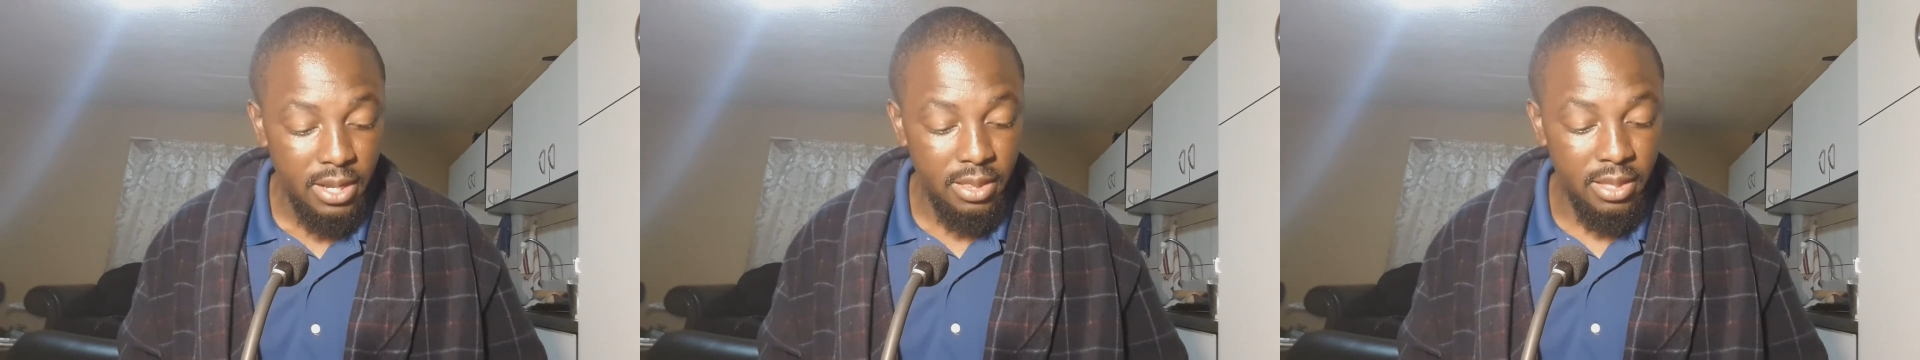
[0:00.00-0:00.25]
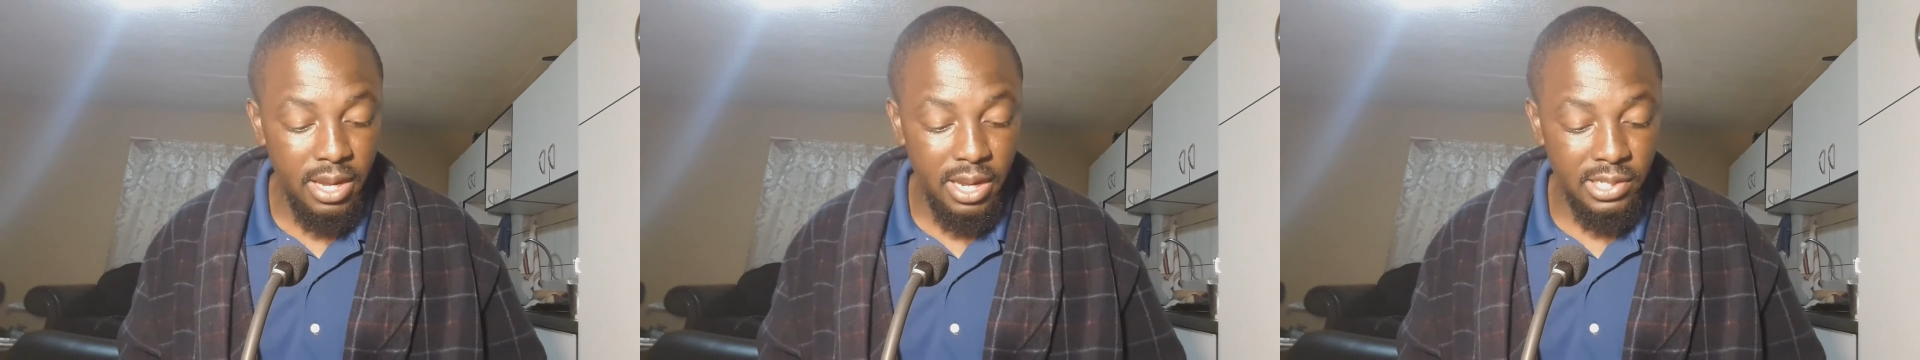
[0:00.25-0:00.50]

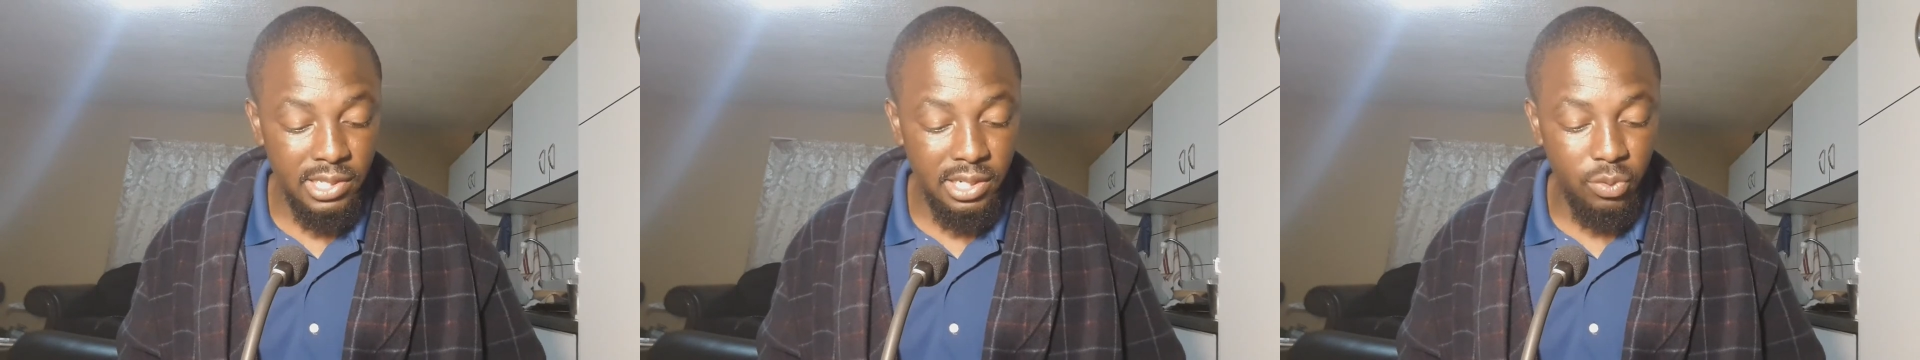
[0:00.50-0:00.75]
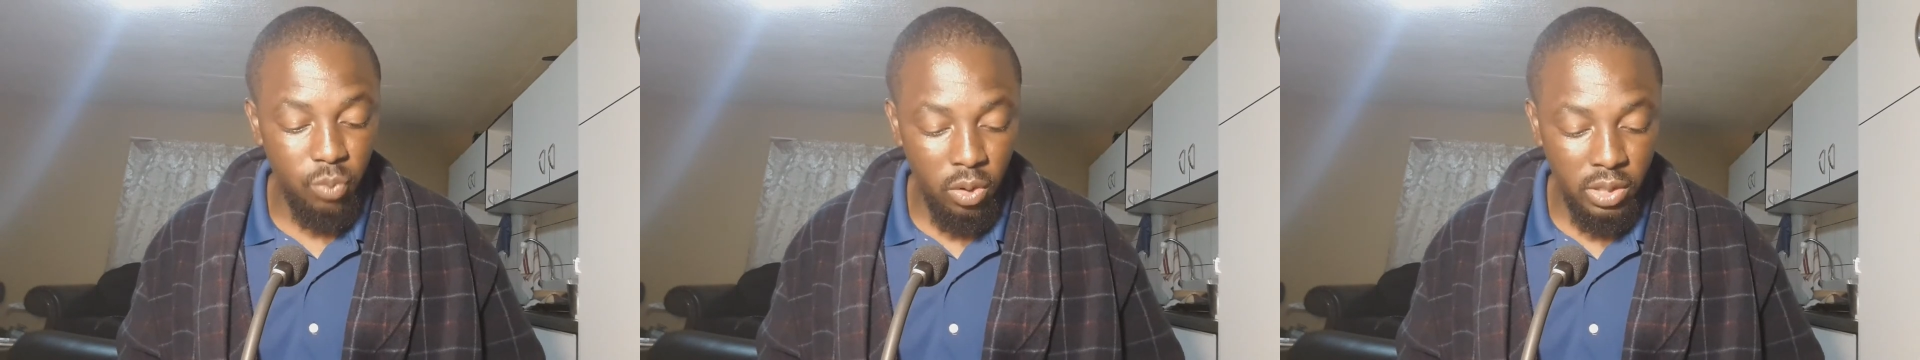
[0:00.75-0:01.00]
They are
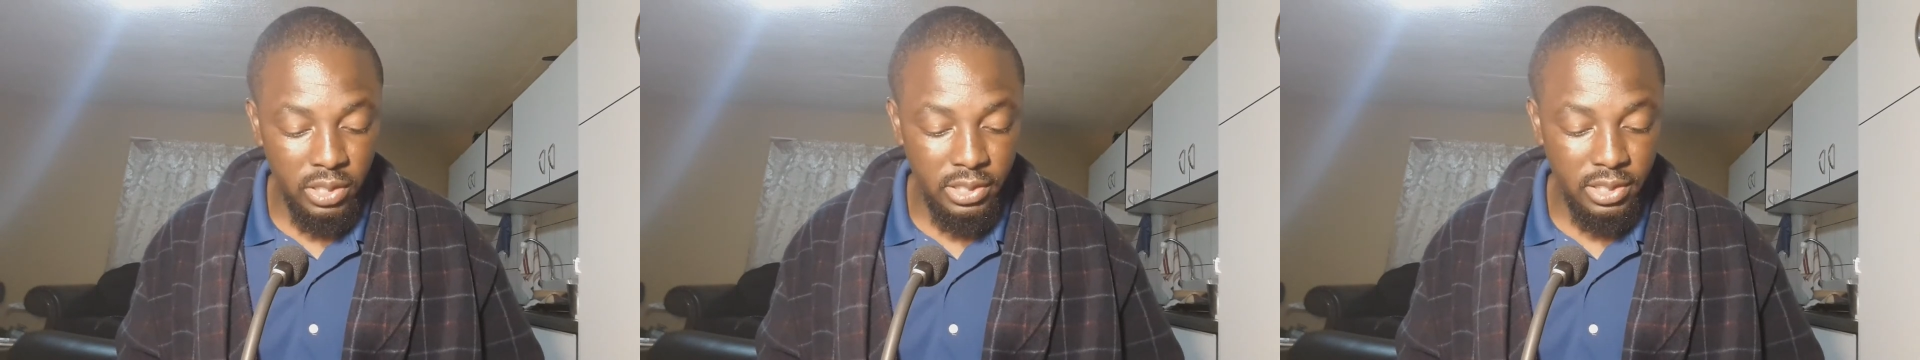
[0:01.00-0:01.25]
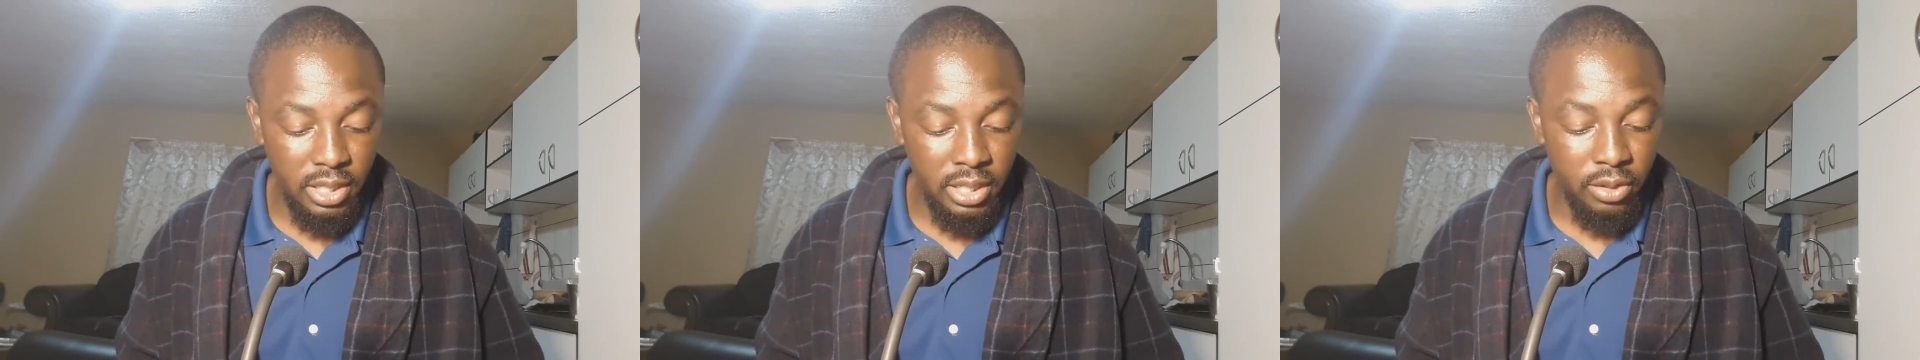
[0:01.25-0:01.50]
excellent
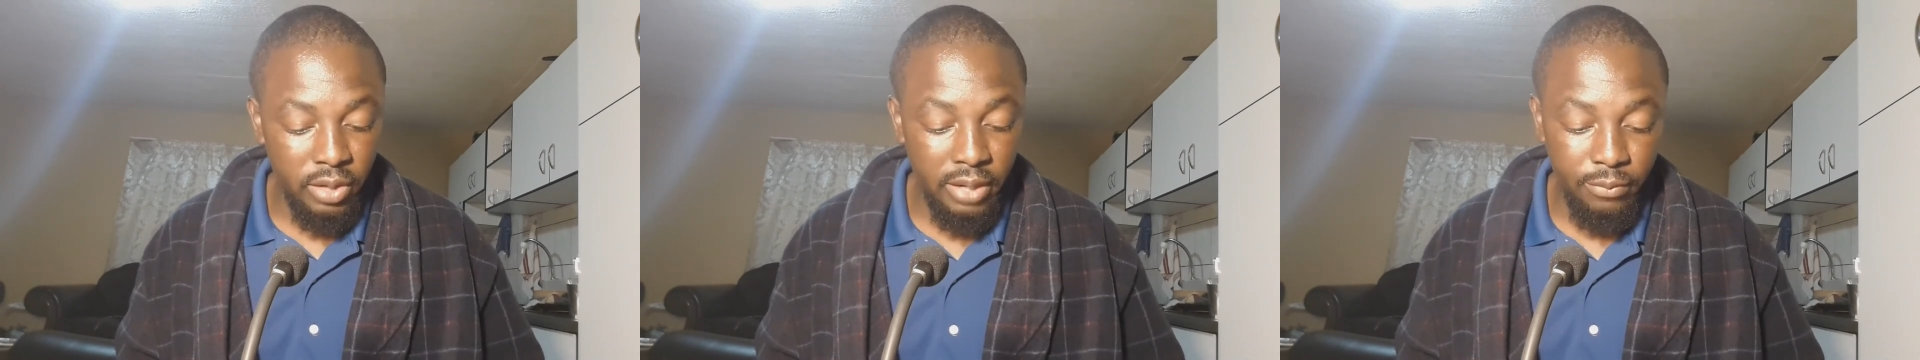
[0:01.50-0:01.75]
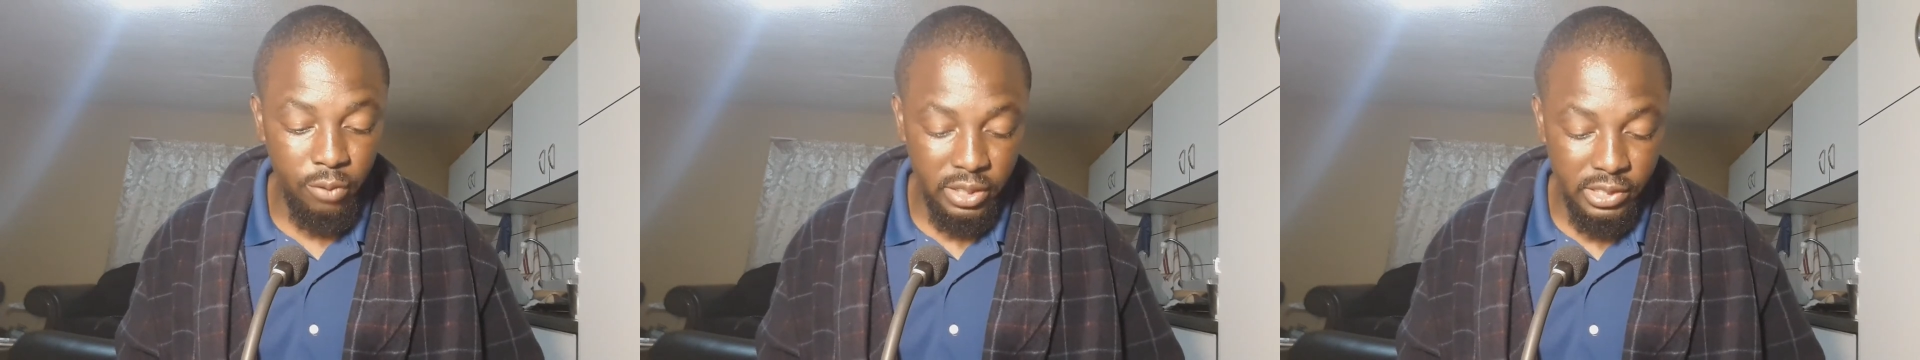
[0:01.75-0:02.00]
walkers and
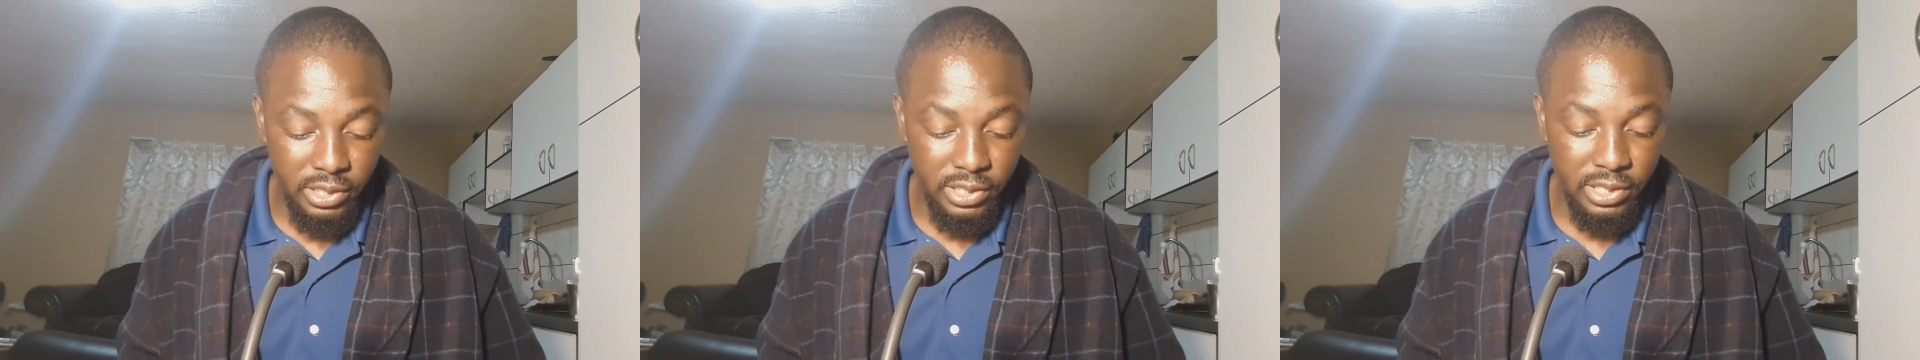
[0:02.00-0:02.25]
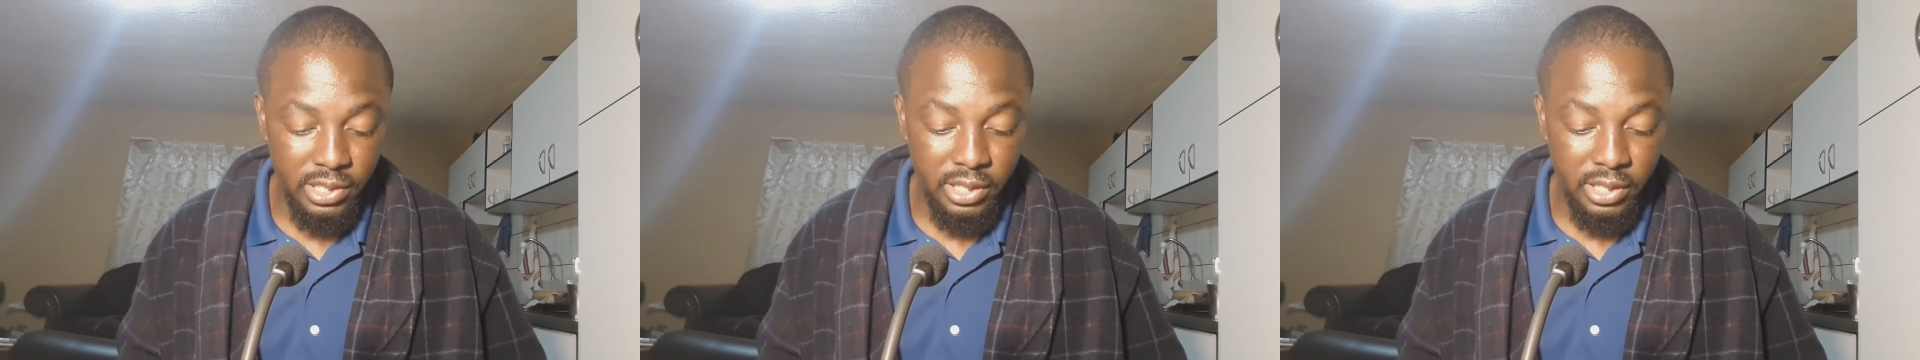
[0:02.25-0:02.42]
great foragers.